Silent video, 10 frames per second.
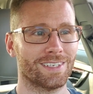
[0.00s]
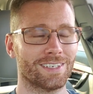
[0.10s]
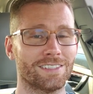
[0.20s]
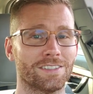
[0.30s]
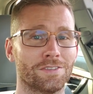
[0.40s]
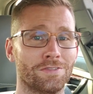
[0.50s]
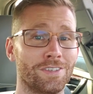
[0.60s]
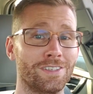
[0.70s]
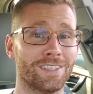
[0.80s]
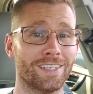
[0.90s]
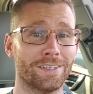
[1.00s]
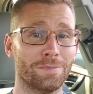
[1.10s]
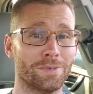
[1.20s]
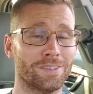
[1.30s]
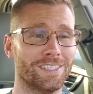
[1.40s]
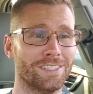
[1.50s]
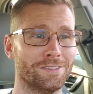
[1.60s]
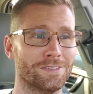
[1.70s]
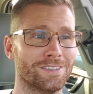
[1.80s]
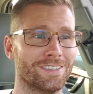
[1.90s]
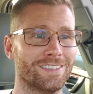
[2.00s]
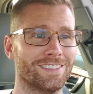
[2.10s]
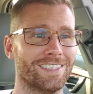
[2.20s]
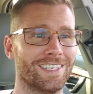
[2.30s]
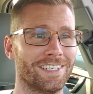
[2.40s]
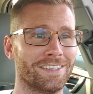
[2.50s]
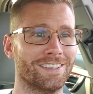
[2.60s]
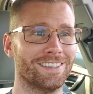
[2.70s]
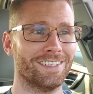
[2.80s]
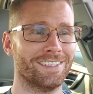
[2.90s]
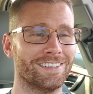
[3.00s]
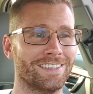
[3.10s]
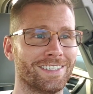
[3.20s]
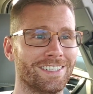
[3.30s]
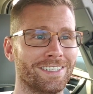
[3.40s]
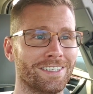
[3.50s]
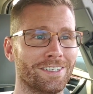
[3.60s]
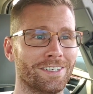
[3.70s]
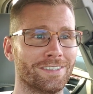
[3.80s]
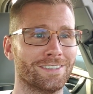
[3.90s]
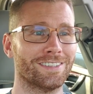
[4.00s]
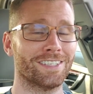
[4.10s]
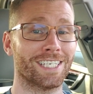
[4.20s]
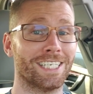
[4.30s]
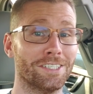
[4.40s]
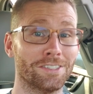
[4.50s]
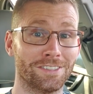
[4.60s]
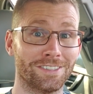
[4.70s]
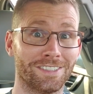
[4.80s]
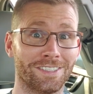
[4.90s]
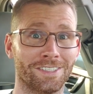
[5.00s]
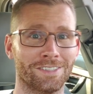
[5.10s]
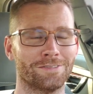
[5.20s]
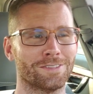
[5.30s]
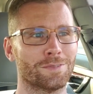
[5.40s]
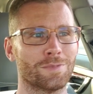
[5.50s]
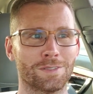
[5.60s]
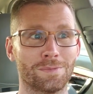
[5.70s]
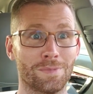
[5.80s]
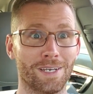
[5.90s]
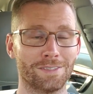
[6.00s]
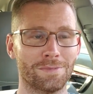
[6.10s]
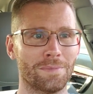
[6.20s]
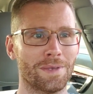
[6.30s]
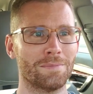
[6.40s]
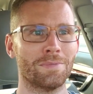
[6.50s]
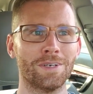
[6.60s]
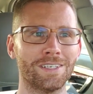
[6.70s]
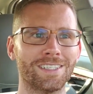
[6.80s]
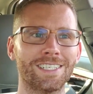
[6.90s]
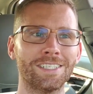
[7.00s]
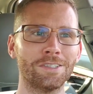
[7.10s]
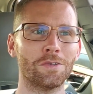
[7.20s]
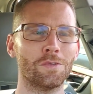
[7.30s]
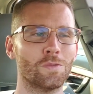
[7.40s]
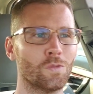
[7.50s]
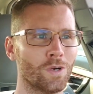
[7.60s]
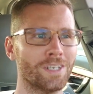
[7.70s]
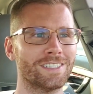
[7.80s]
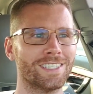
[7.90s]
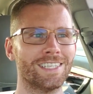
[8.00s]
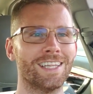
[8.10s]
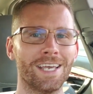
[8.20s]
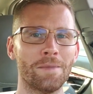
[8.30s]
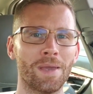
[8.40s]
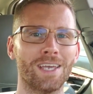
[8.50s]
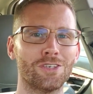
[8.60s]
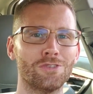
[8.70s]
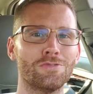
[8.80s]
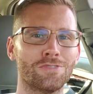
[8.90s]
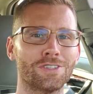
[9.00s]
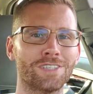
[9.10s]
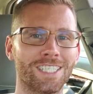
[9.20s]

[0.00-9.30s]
because of the fear that they put in you, and the guilt, you know, which brings me back to my main point, the guilt. What did they make you feel